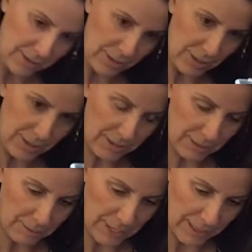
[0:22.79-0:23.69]
just a
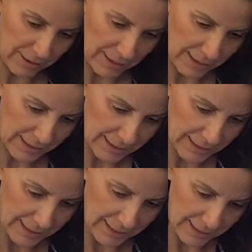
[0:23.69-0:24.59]
little bit,
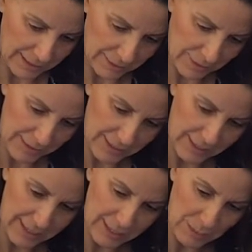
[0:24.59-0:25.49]
because I'd
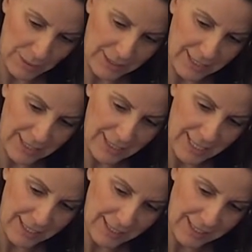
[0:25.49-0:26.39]
like to put the
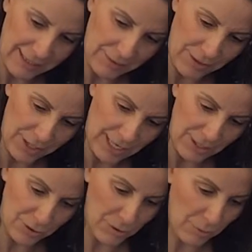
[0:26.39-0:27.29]
colloidal silver,
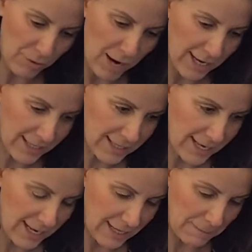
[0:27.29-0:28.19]
hydrogen
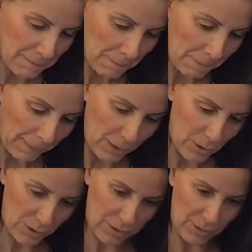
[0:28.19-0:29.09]
peroxide,
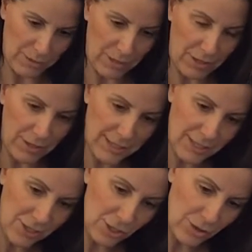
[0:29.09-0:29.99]
all sorts of other
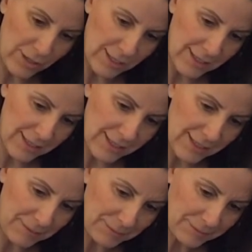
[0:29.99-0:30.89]
essential oils,
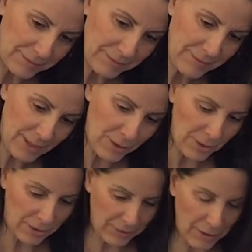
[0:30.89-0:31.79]
all
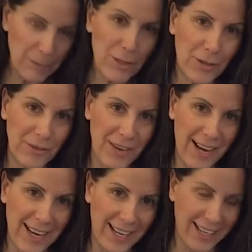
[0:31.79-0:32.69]
that are very
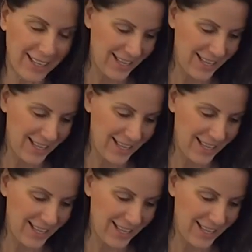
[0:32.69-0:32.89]
purifying